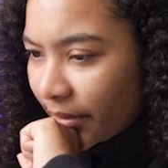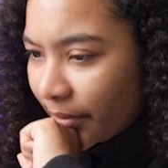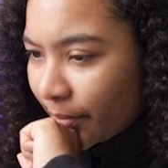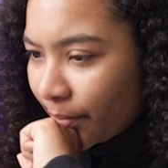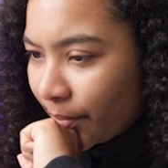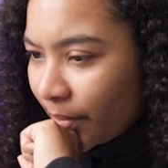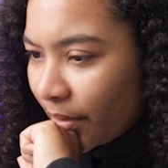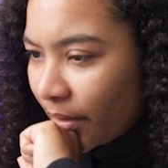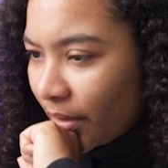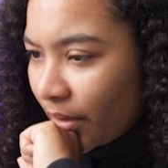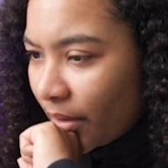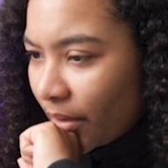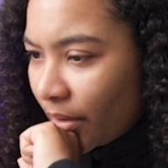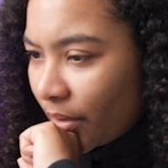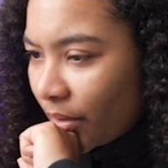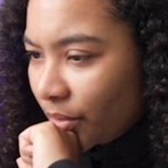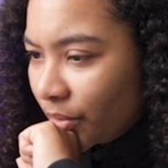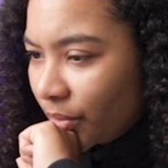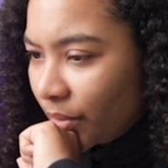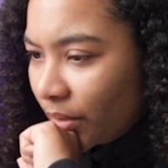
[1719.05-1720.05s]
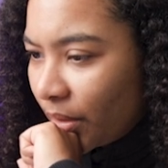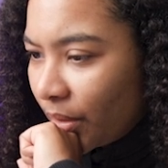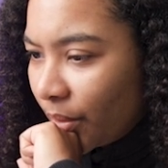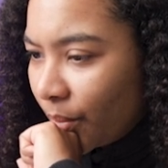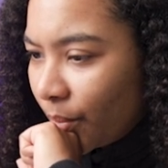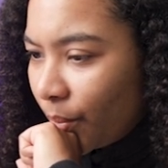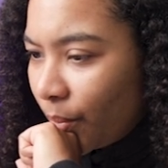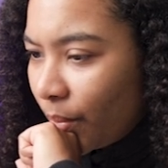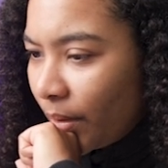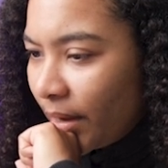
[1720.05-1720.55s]
I? Console
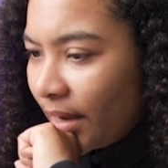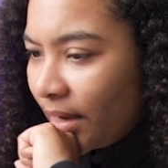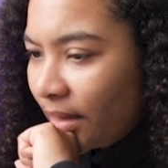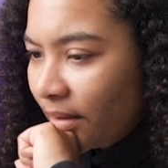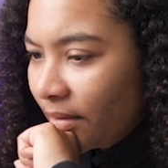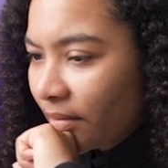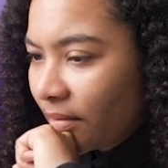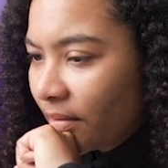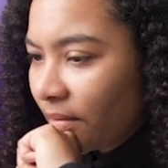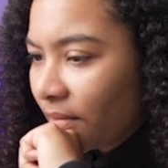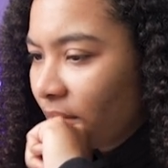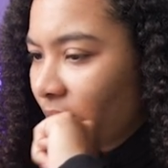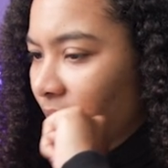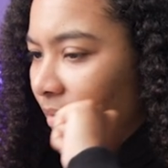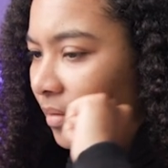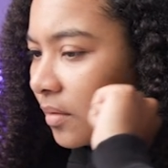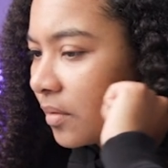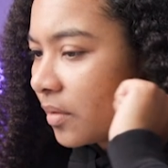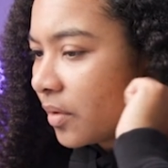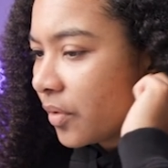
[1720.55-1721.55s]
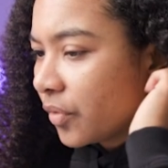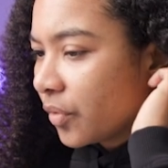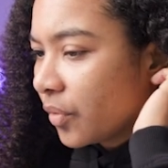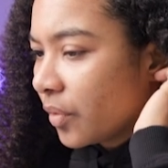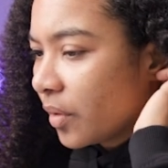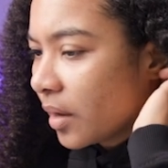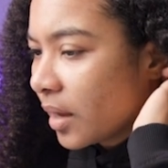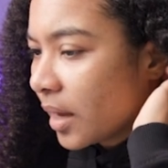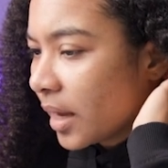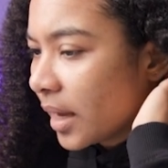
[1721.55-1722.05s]
log weight, console
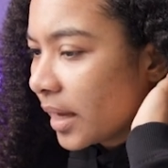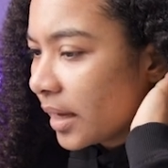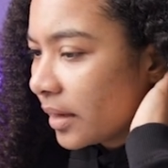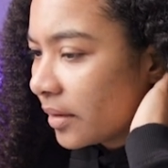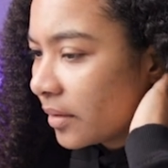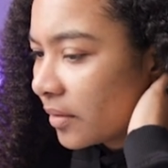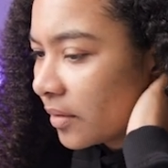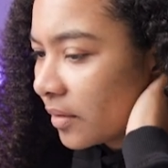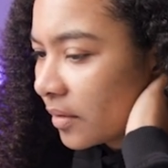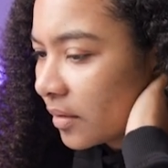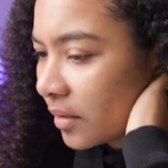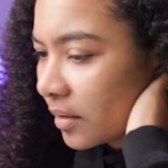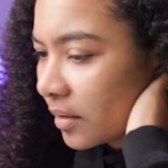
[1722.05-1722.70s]
log height